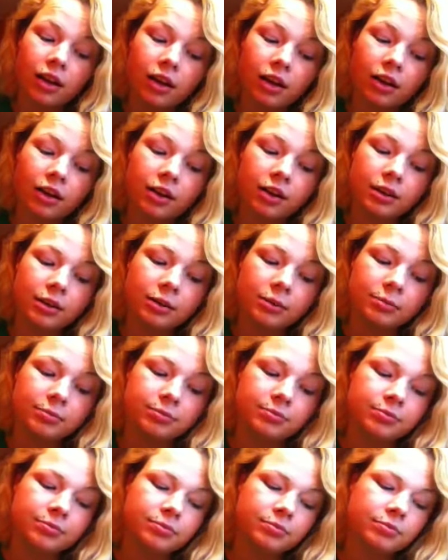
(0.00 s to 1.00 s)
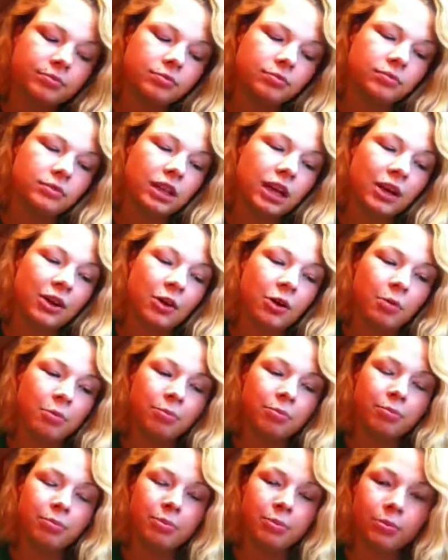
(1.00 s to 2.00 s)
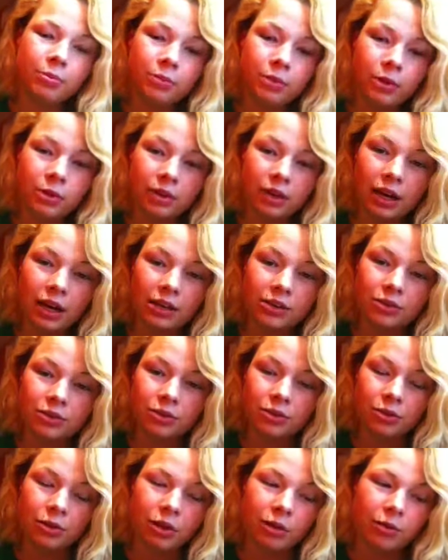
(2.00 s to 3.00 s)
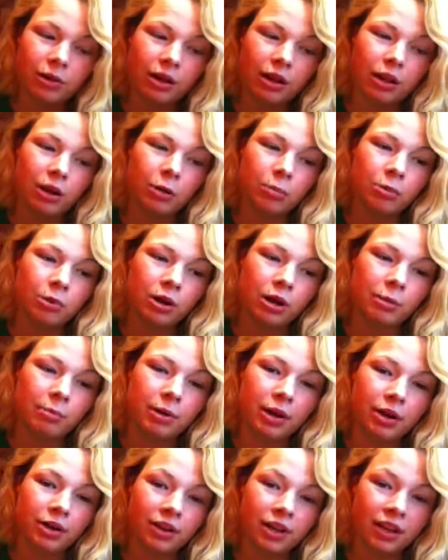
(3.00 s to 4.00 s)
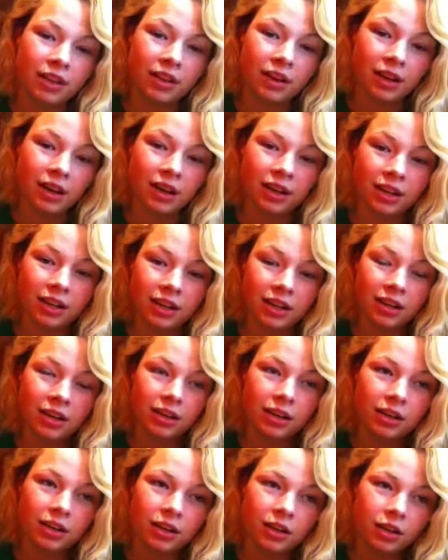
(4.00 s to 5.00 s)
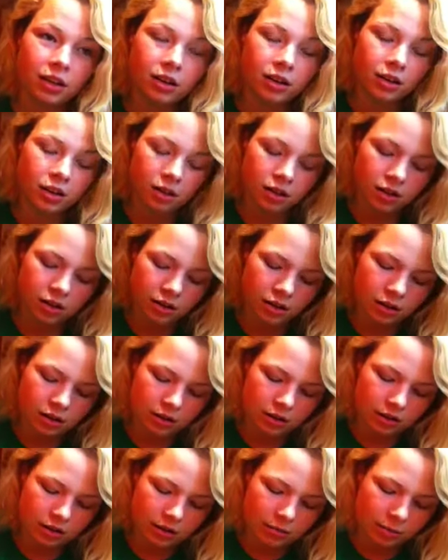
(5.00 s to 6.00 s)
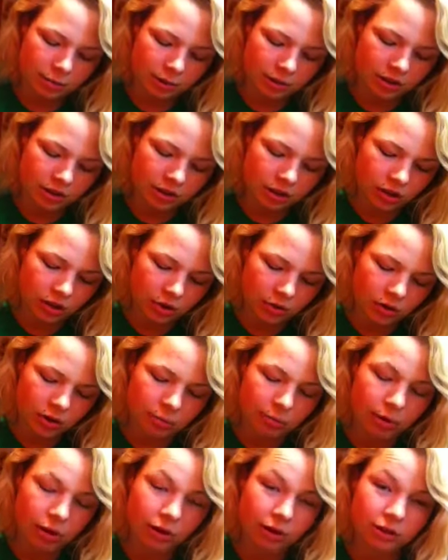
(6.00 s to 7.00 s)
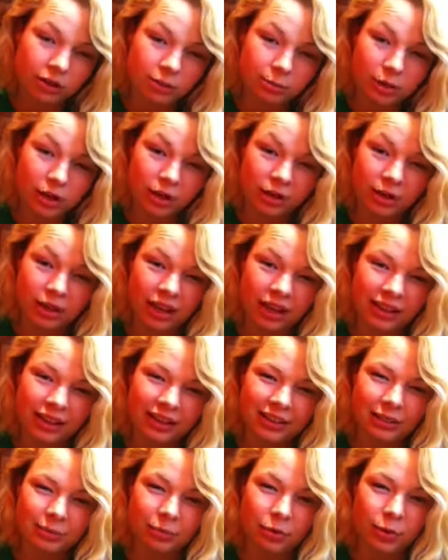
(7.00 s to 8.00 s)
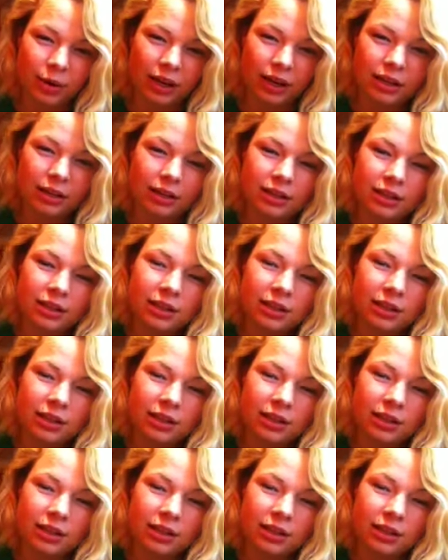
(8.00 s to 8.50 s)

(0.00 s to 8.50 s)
I hope... you guys are doing well. I hope you had a better day than I did. I'm actually going to go to the mall tomorrow to get, like, some quick...